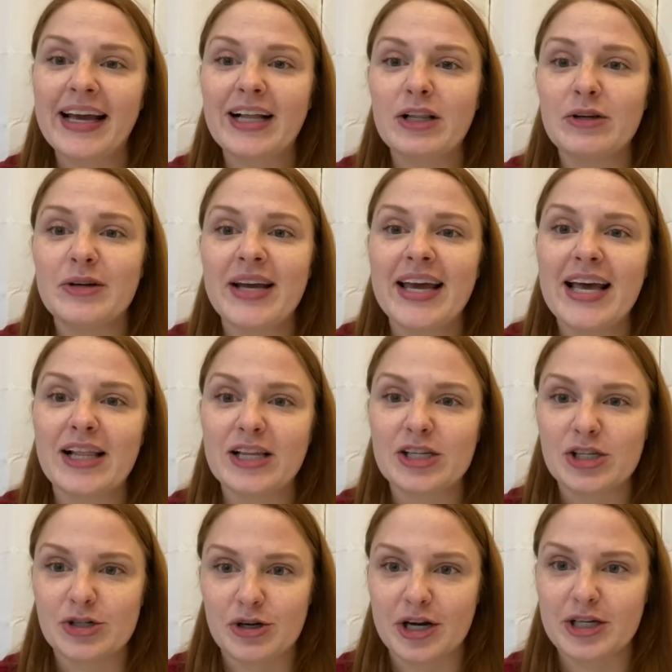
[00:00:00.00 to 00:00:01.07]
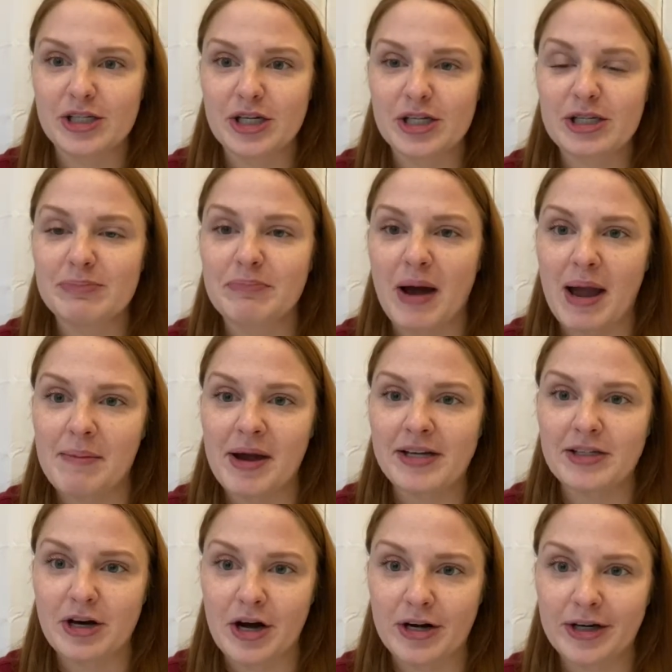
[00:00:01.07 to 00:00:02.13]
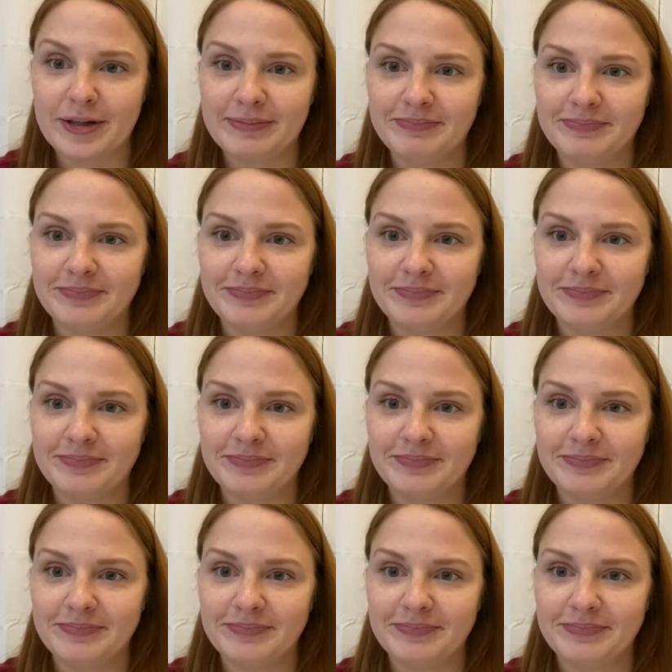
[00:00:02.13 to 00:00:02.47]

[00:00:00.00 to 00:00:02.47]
including illustrations by my daughter.